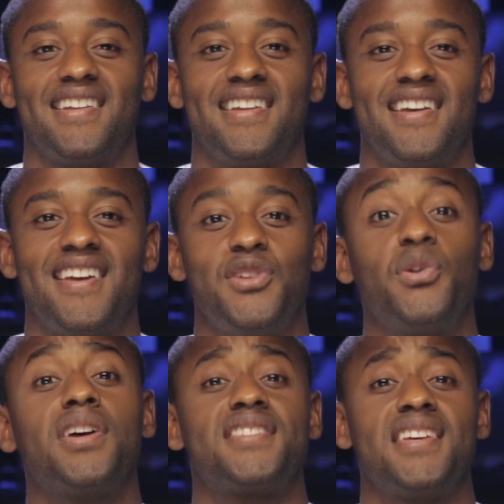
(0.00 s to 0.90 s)
it.
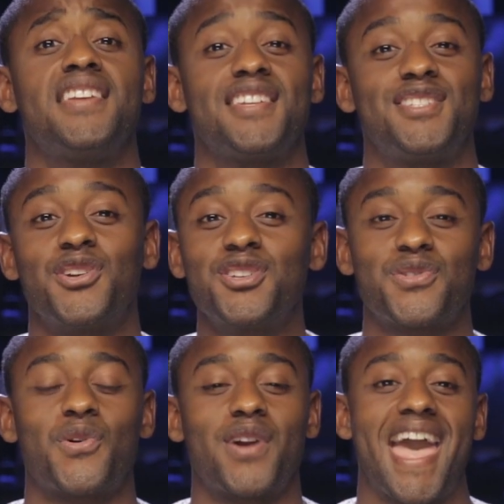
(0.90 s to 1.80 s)
You can send us your
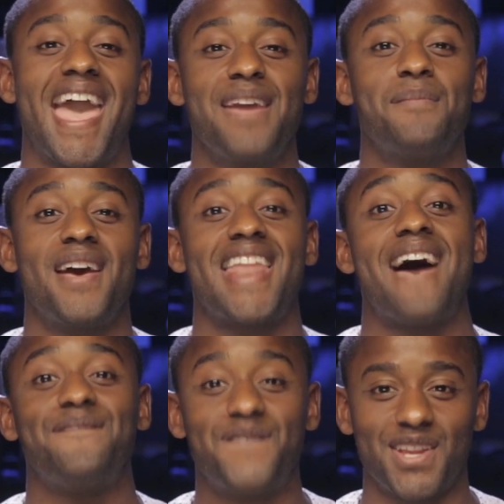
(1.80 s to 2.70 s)
story at amen
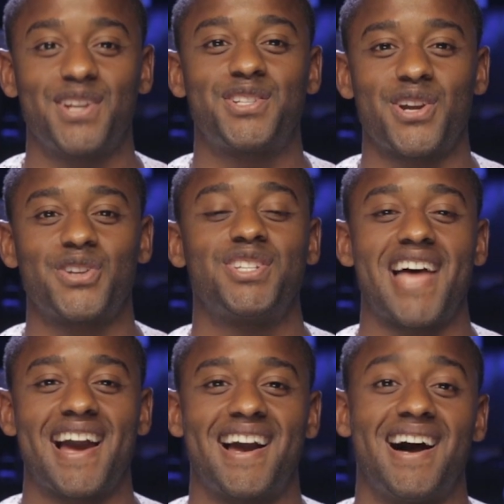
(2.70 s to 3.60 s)
at
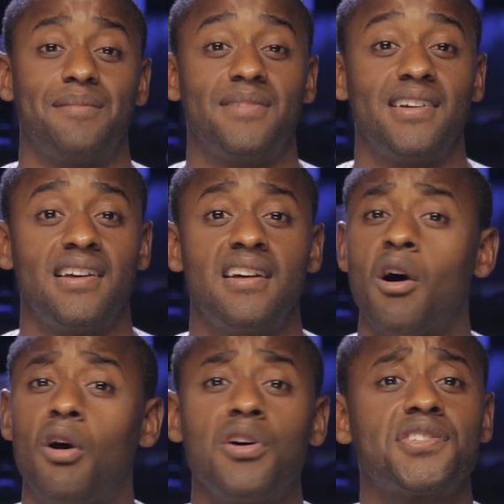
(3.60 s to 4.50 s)

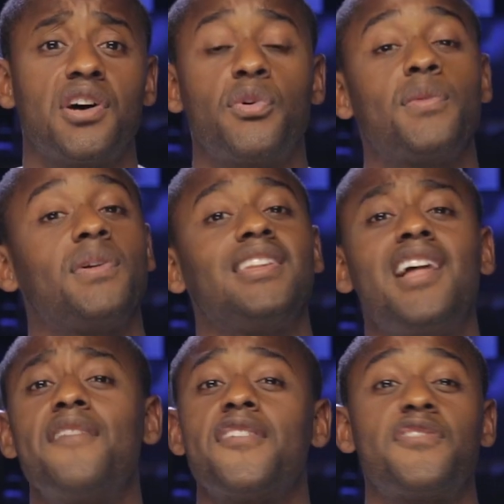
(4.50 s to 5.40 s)
vineyardchurch.com. Also, we would
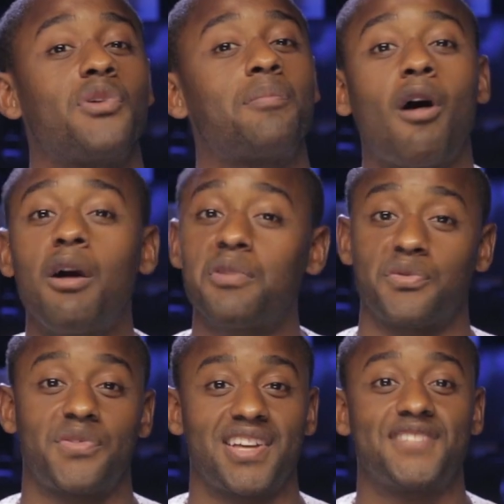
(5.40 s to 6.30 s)
love if you would partner
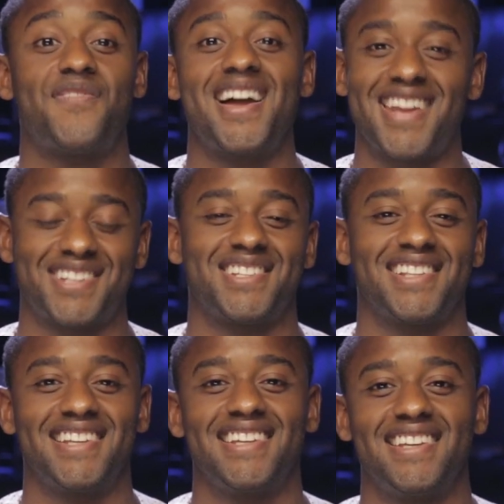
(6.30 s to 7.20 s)
with us
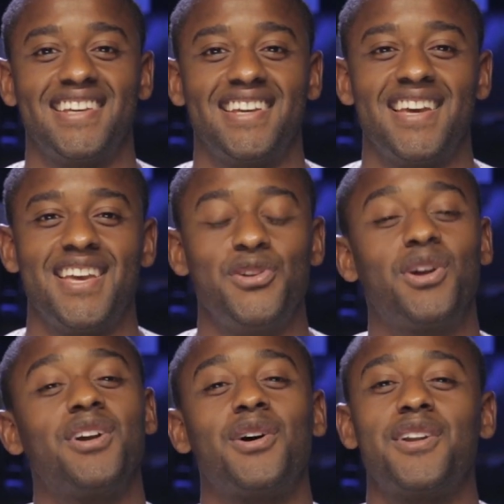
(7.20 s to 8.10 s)
financially.
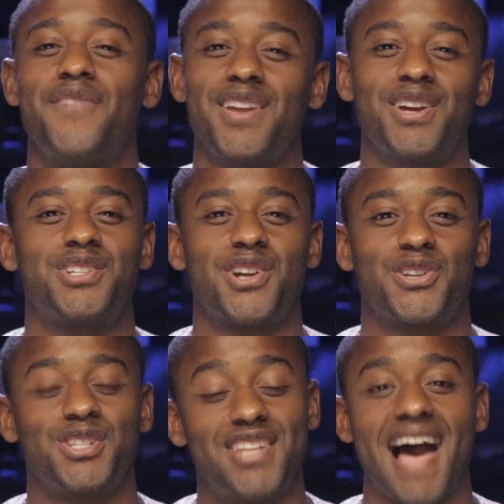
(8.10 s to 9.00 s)
You can go to
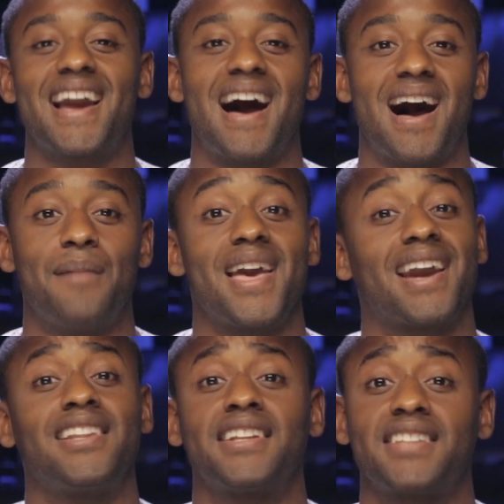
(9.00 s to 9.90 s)
vineyardchurch.com
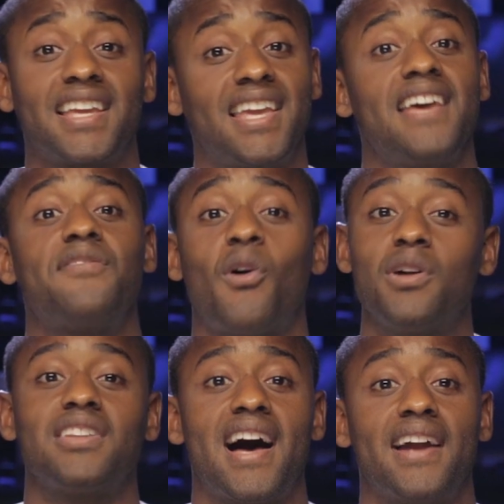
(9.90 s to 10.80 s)
and click the Give
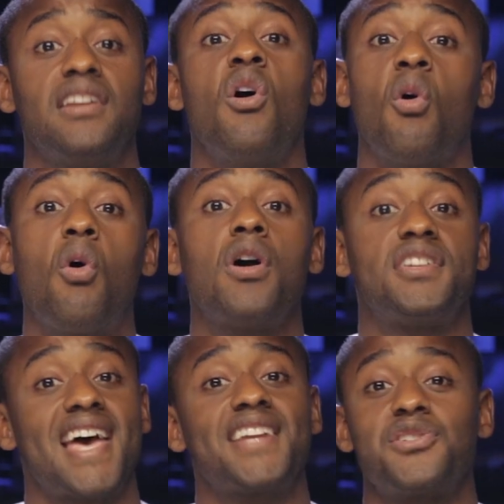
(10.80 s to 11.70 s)
Online or
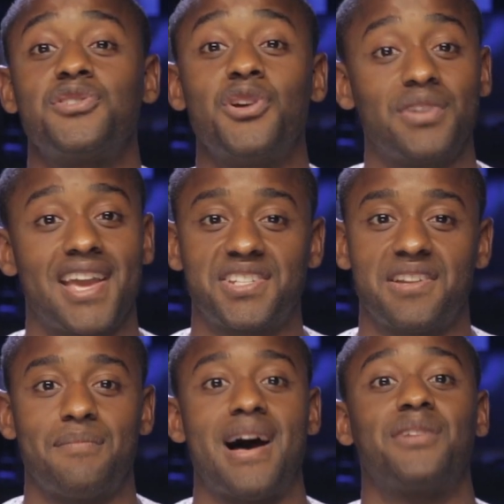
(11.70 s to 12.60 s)
text your
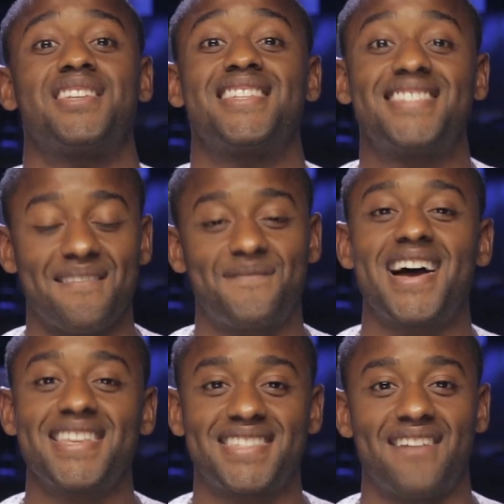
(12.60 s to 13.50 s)
donation amount to
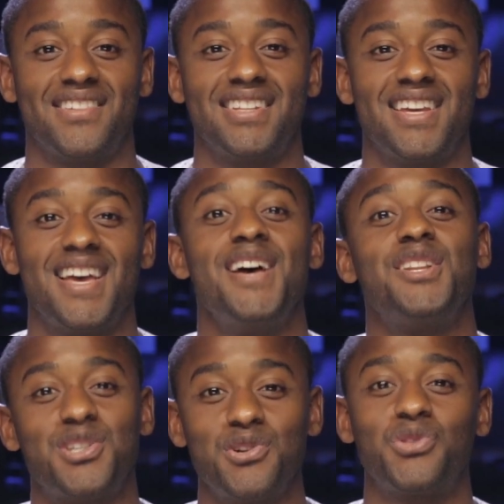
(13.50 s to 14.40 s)
757
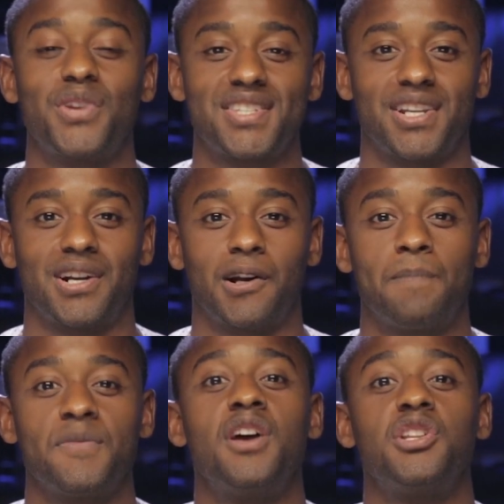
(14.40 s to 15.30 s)

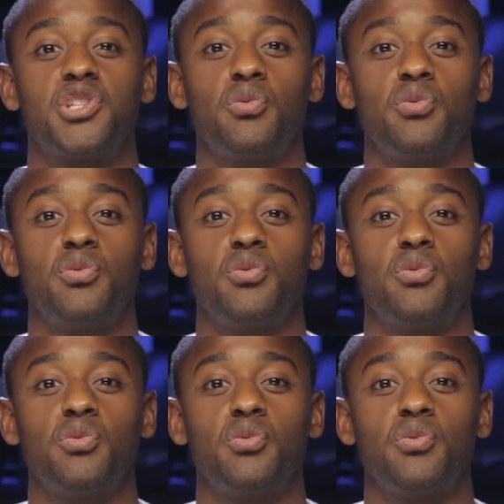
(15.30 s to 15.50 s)
230